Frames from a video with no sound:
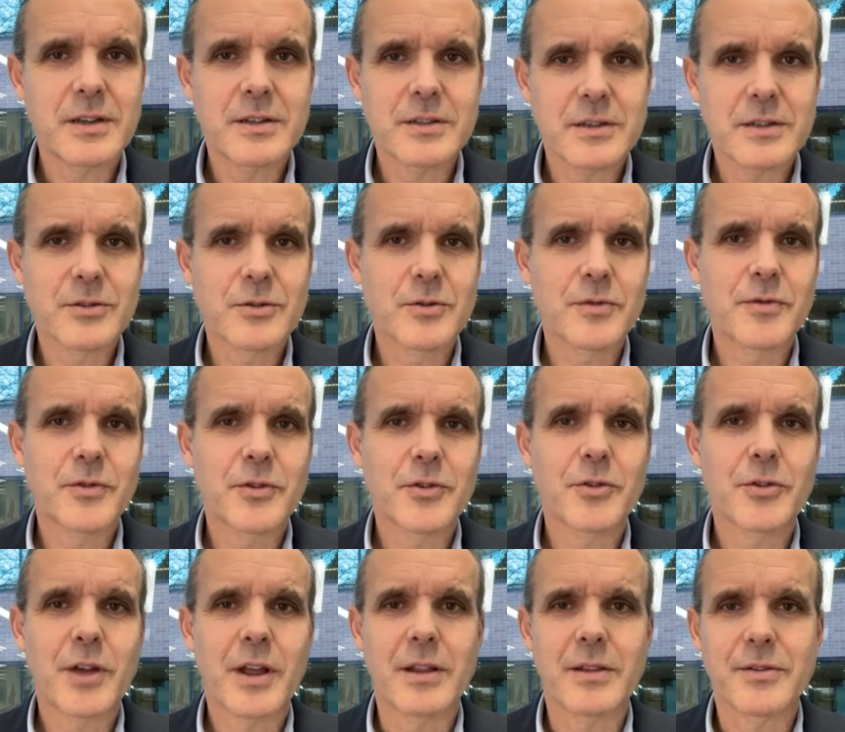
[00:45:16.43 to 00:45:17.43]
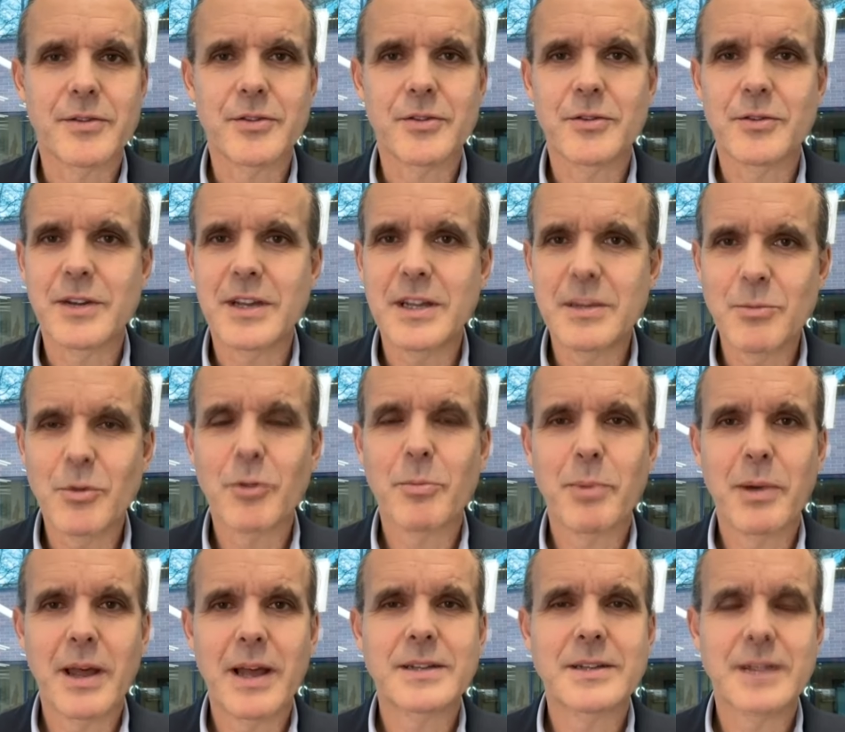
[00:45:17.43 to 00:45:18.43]
It's good for your health. So eat more
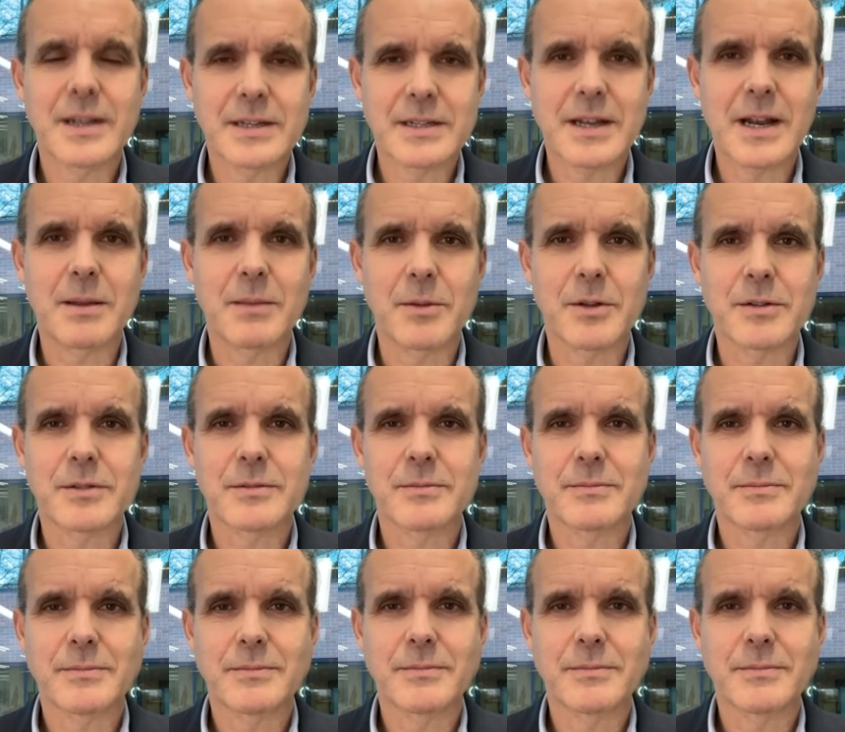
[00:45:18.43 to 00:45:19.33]
plants, less animals.